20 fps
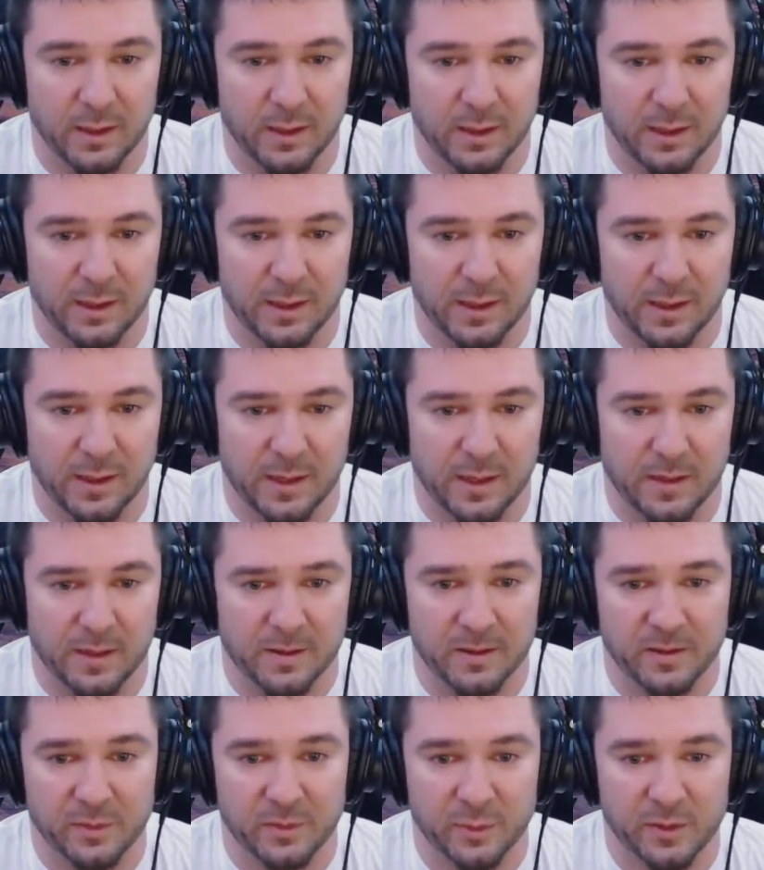And
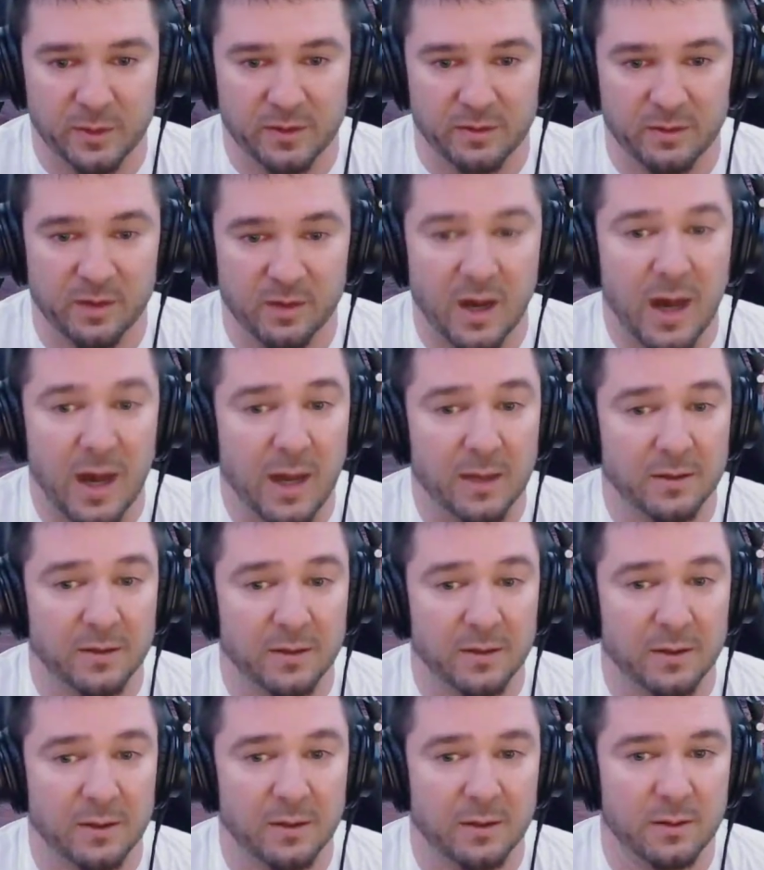this was a lot
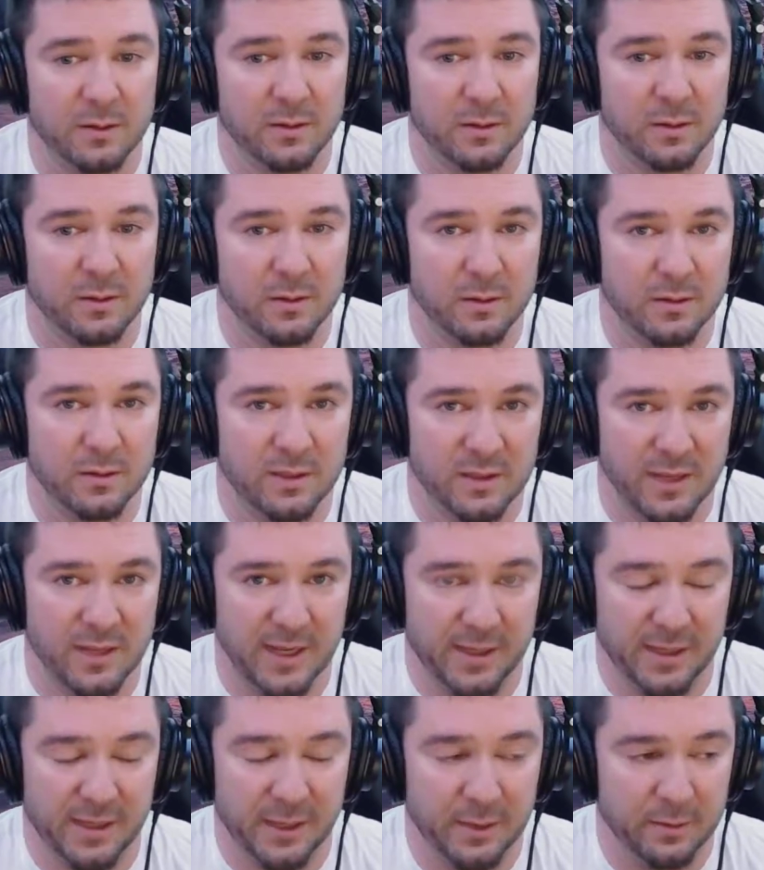to
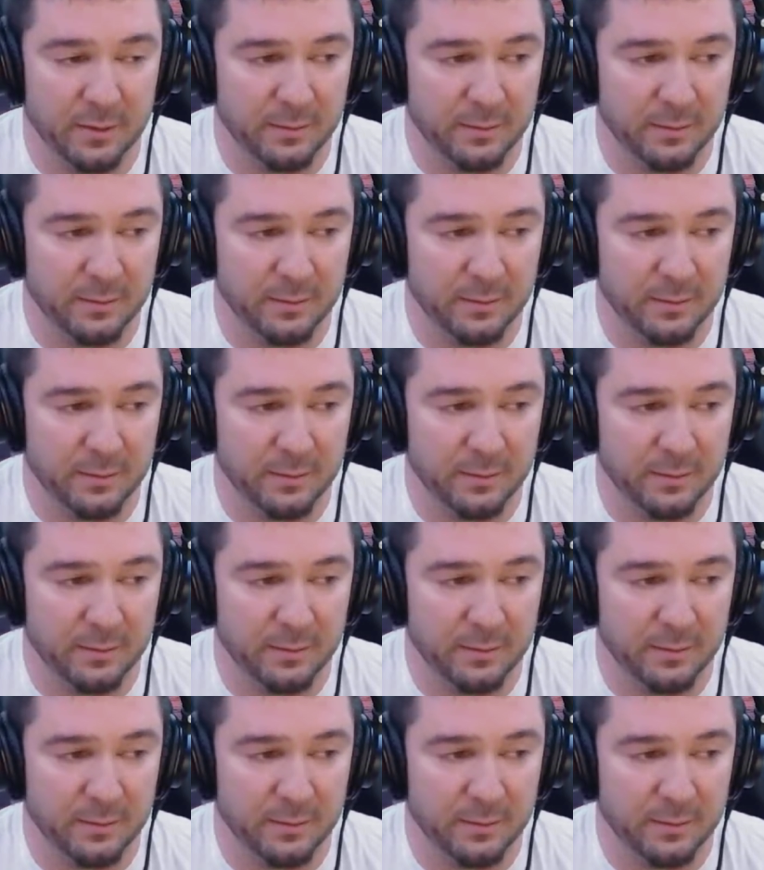take in.